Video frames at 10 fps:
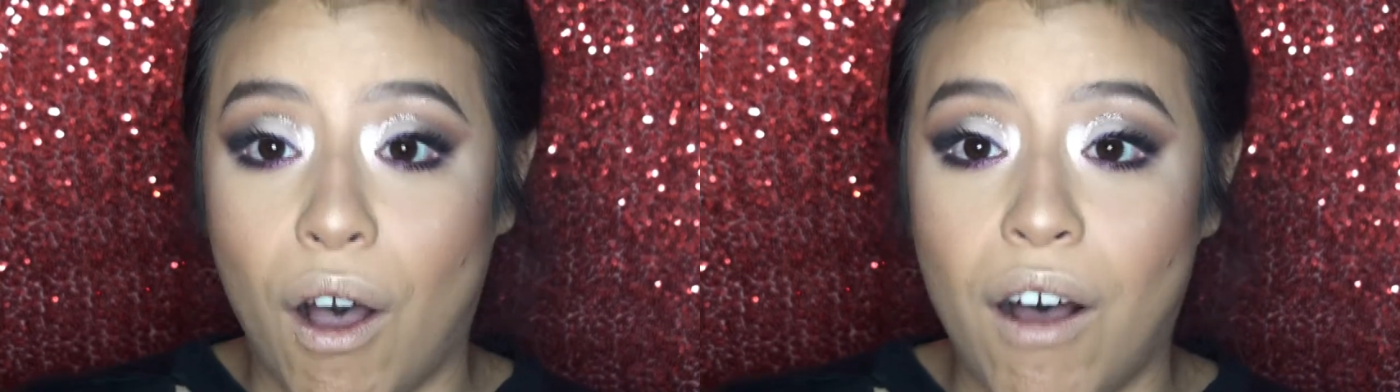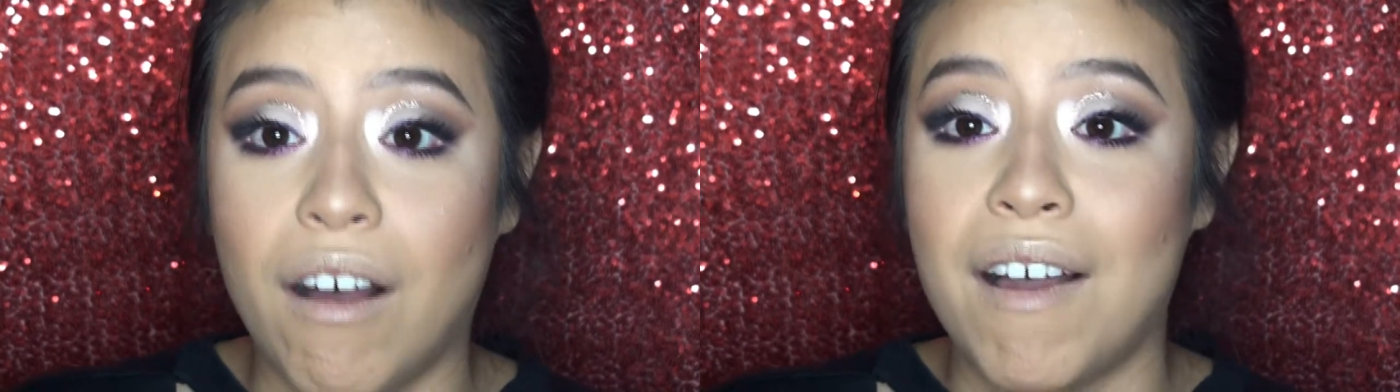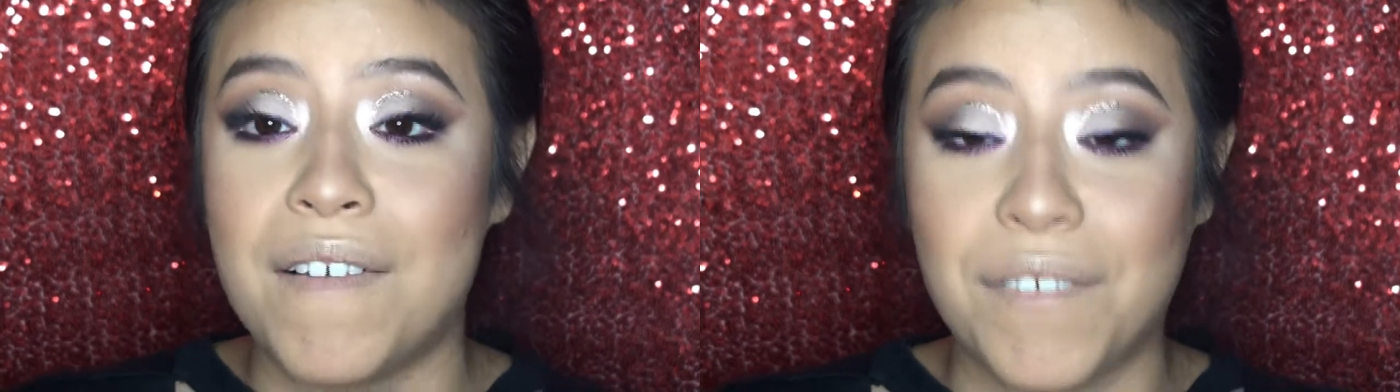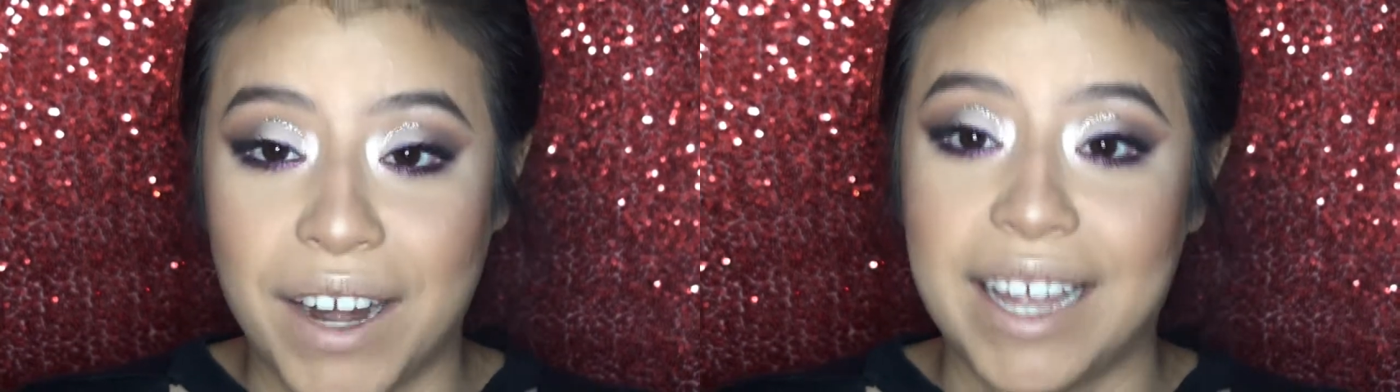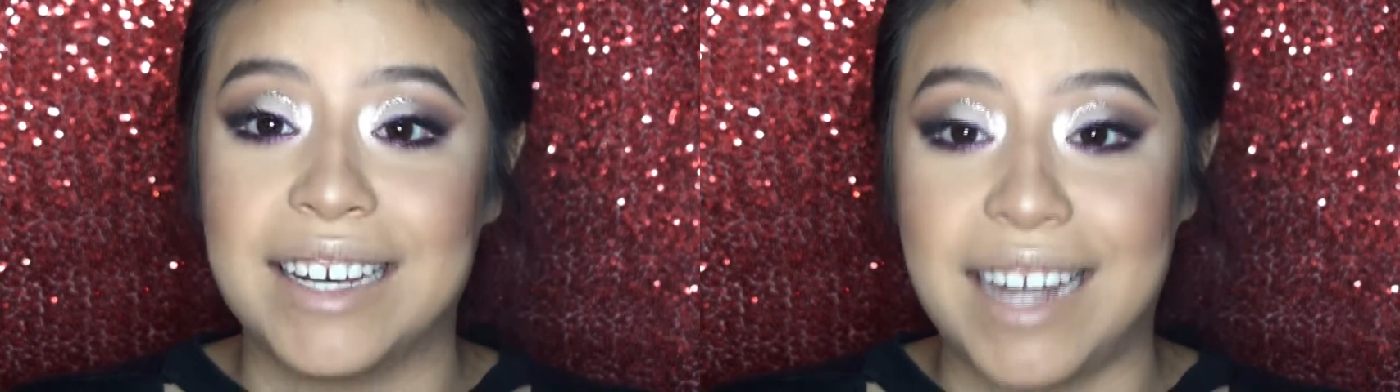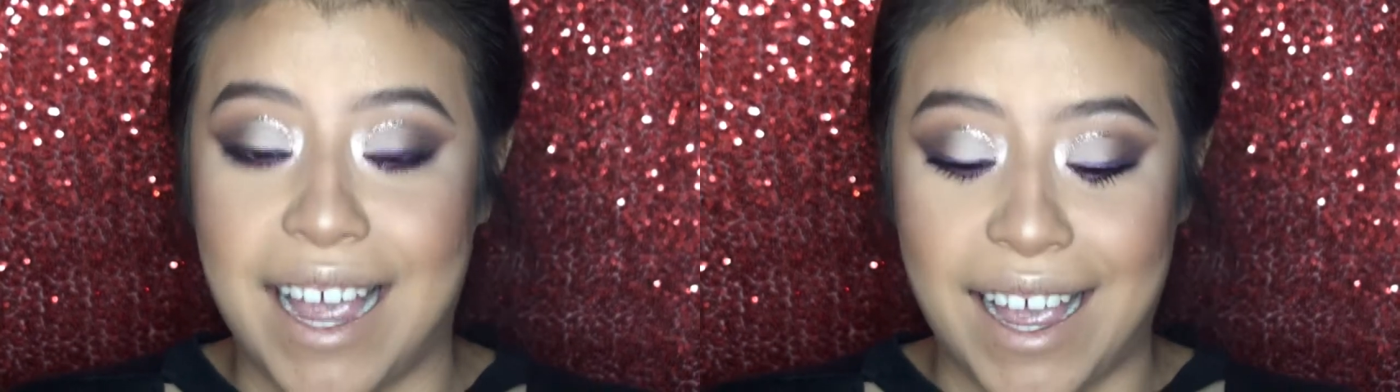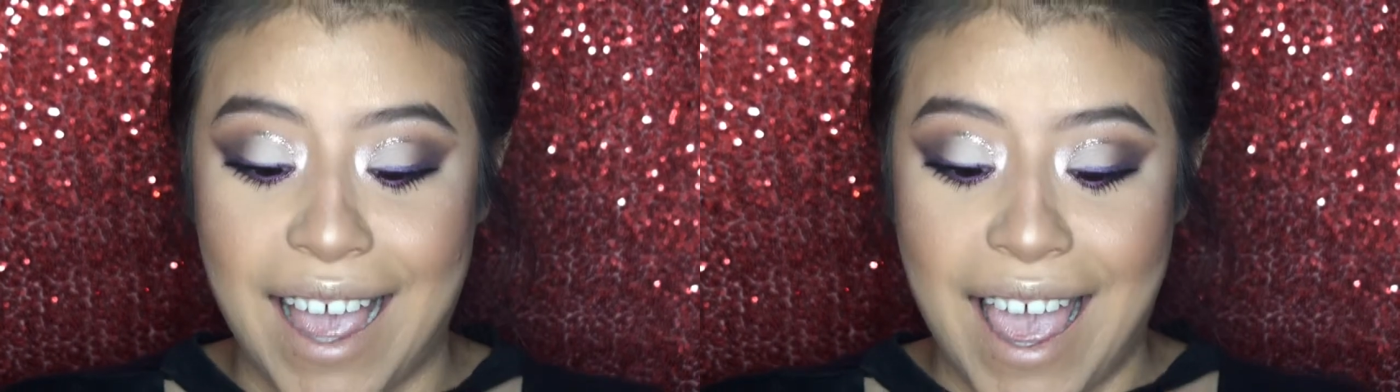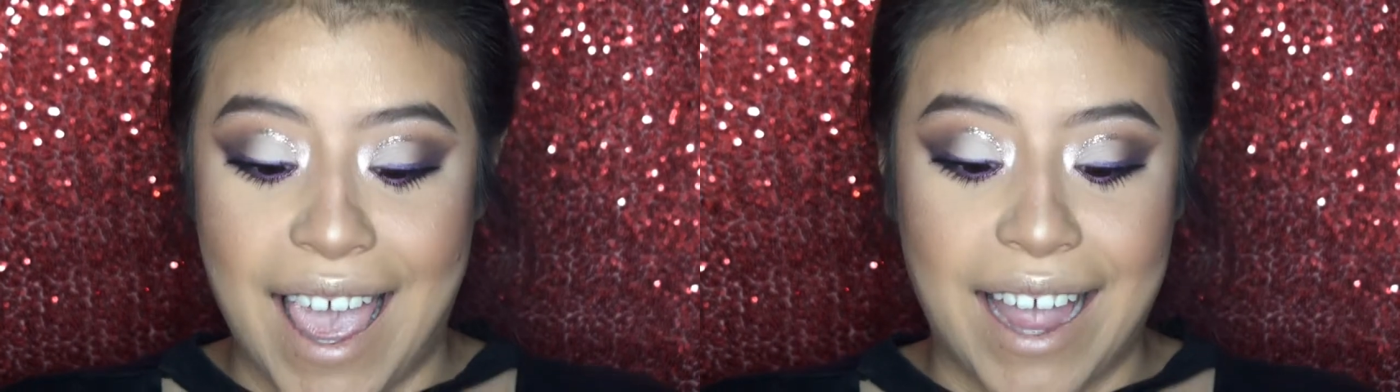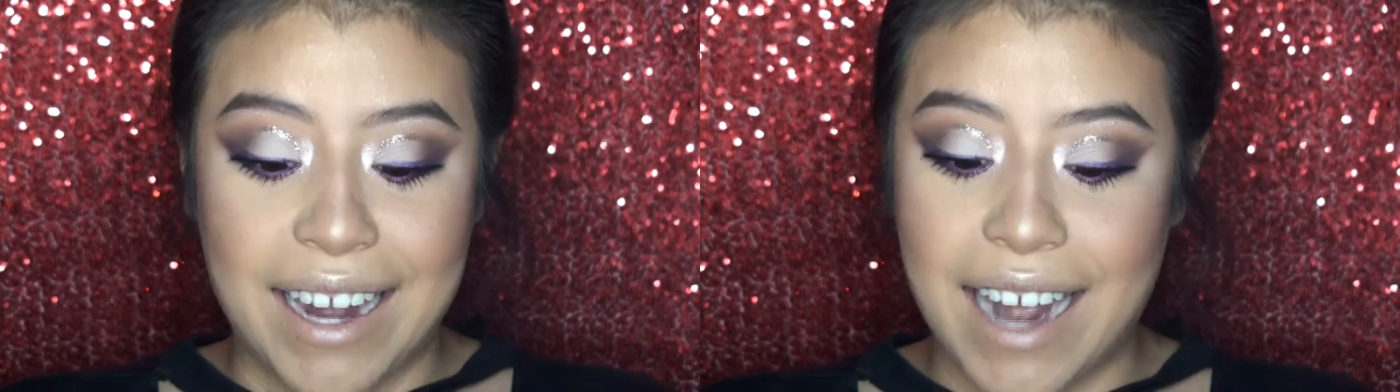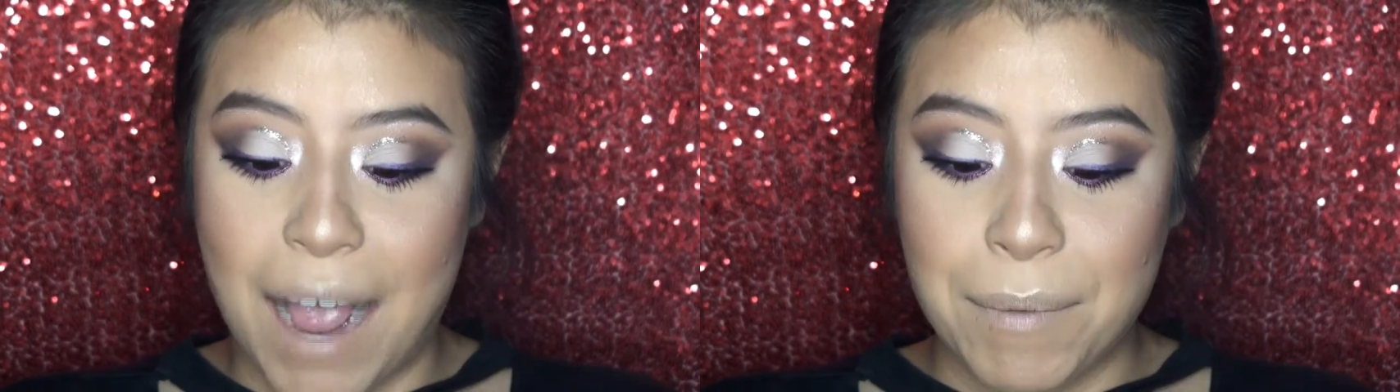all freaking day.
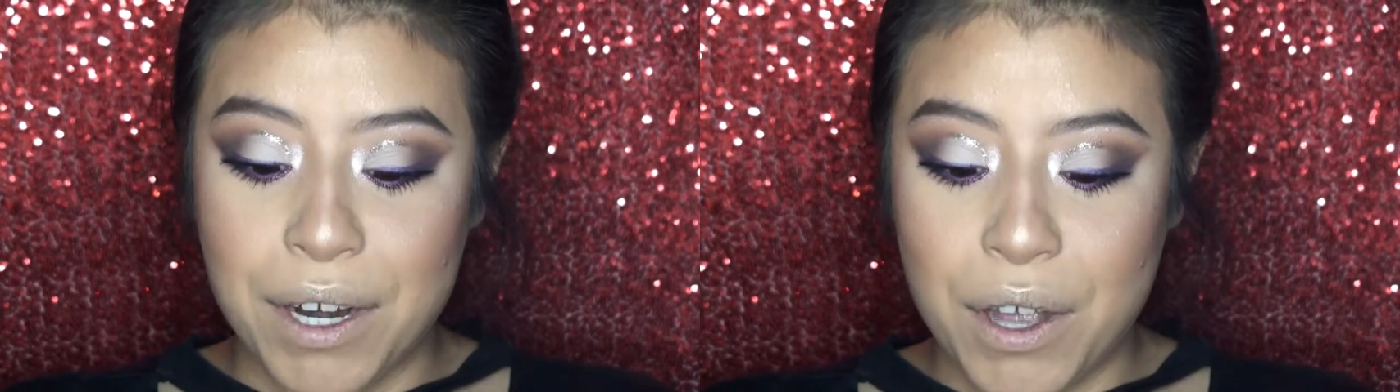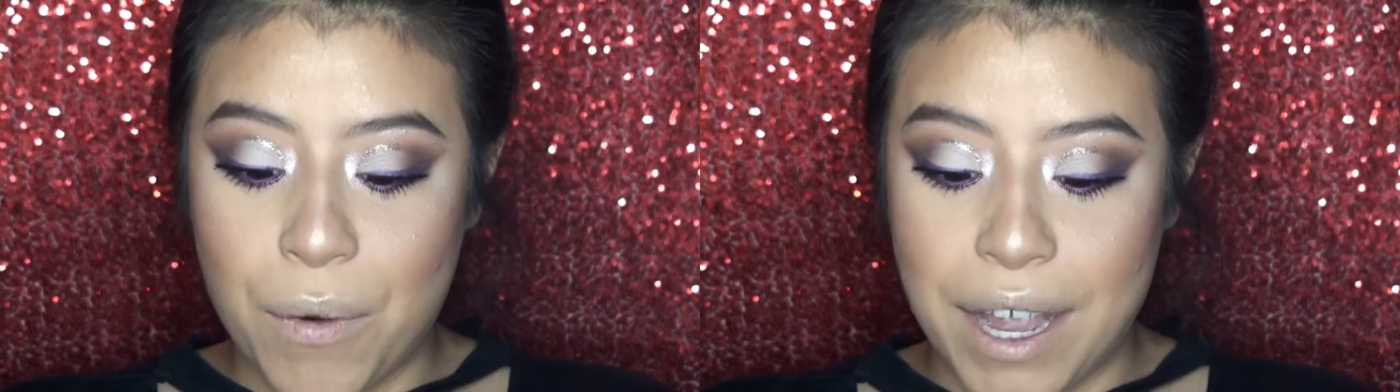And I'm going to go